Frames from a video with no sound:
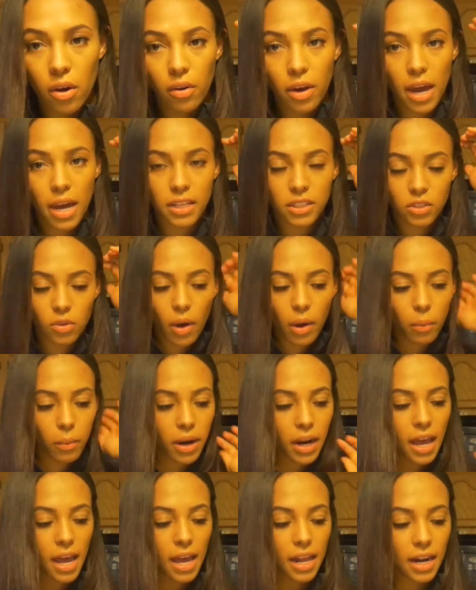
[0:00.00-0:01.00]
Okay, so I
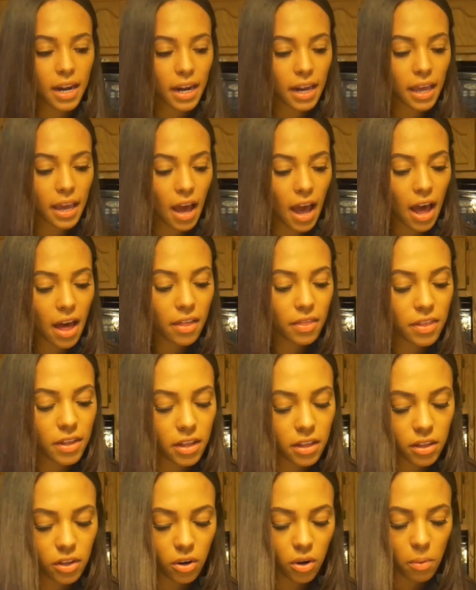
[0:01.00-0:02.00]
went ahead and got the
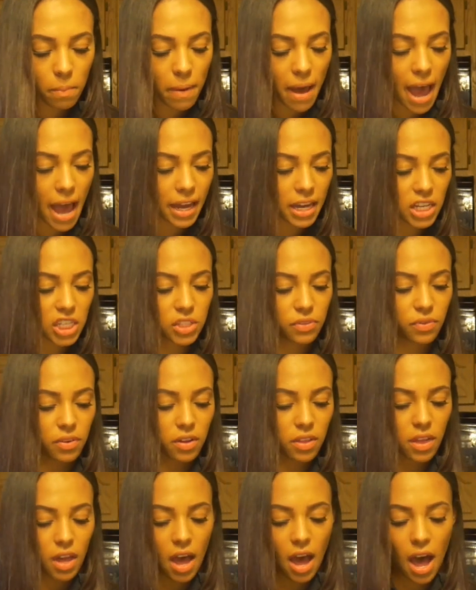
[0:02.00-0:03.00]
little package for
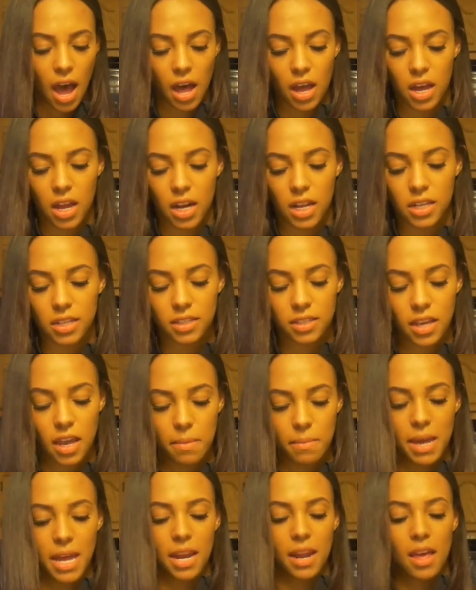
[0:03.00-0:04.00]
the hot honey
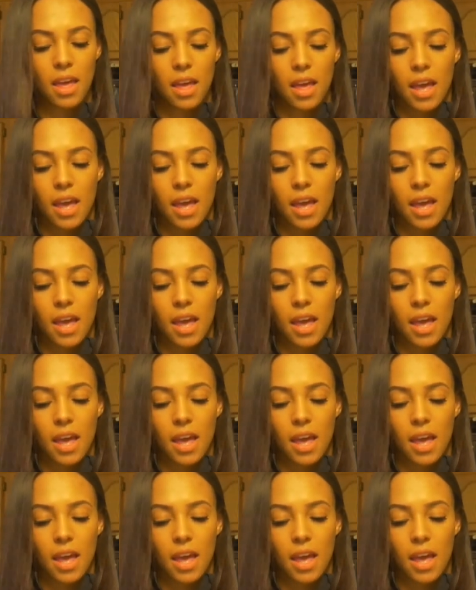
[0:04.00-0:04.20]
salmon.